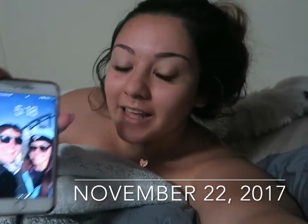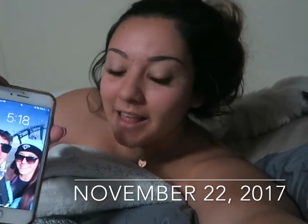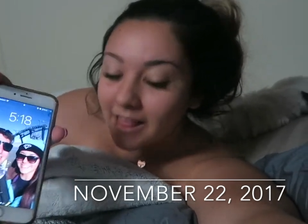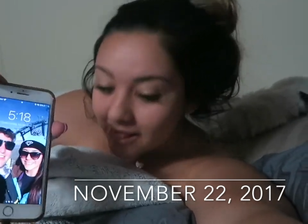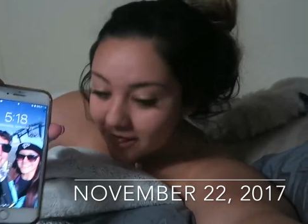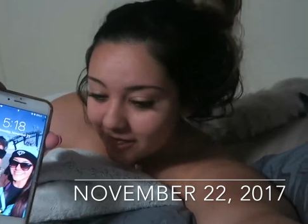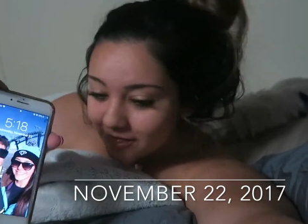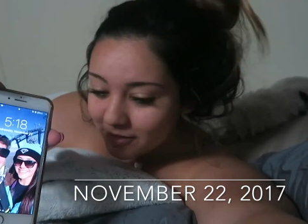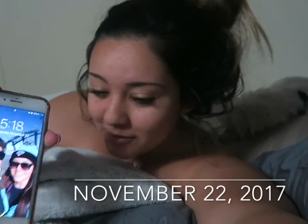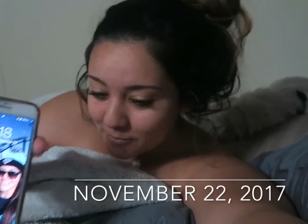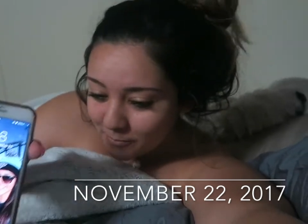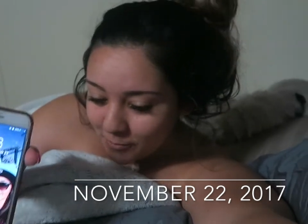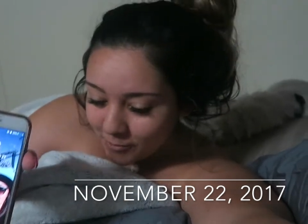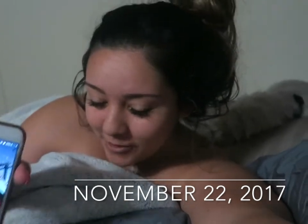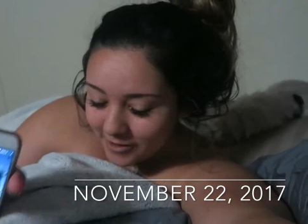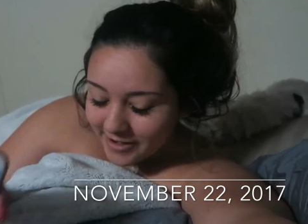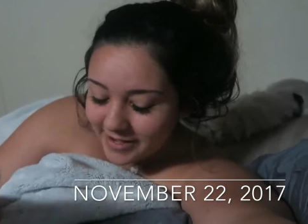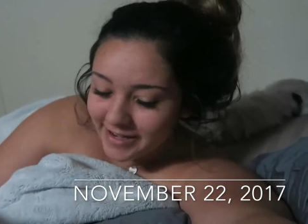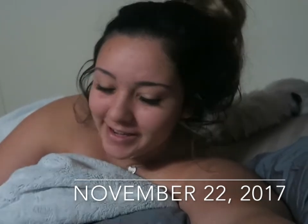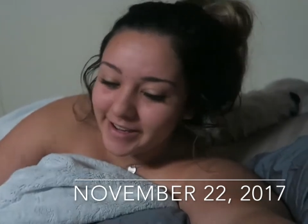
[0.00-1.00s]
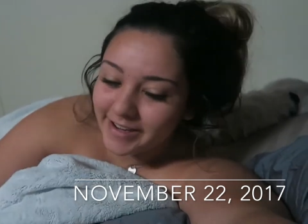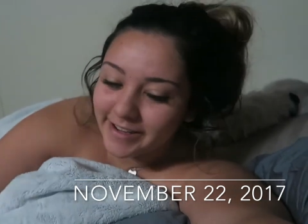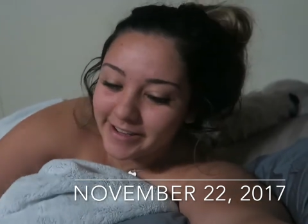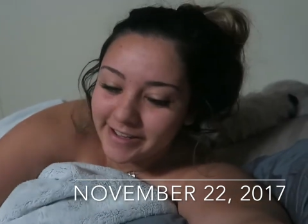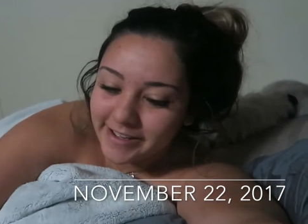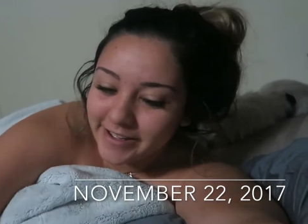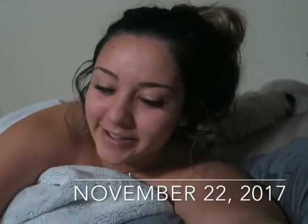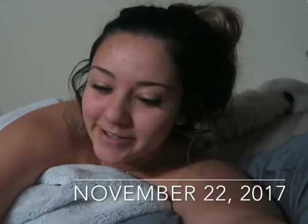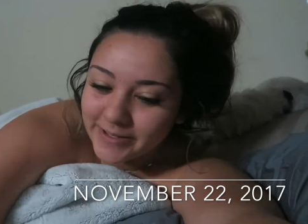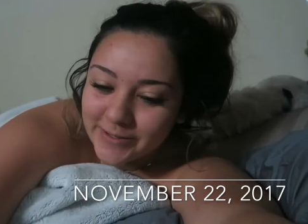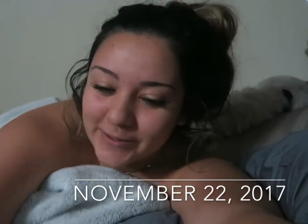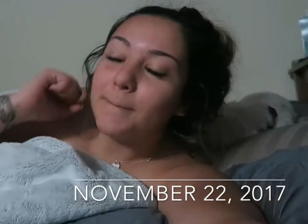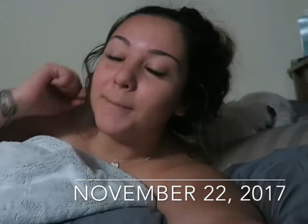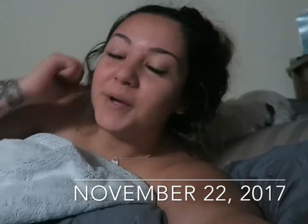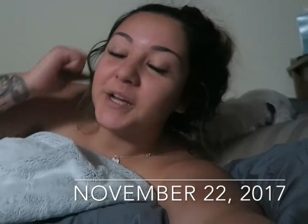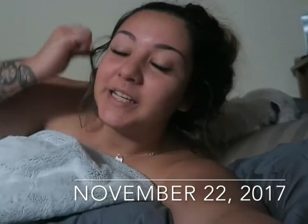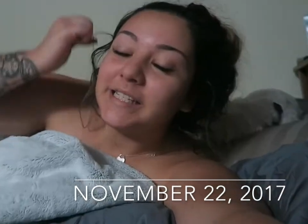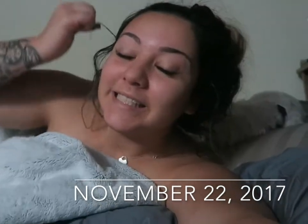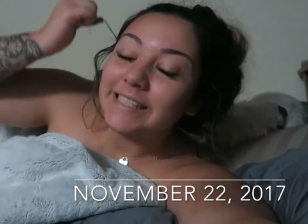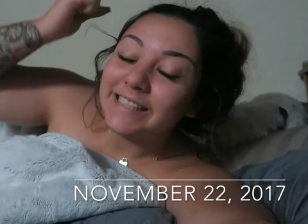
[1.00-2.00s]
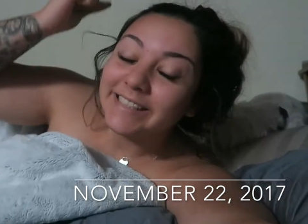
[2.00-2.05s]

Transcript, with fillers: in the morning, but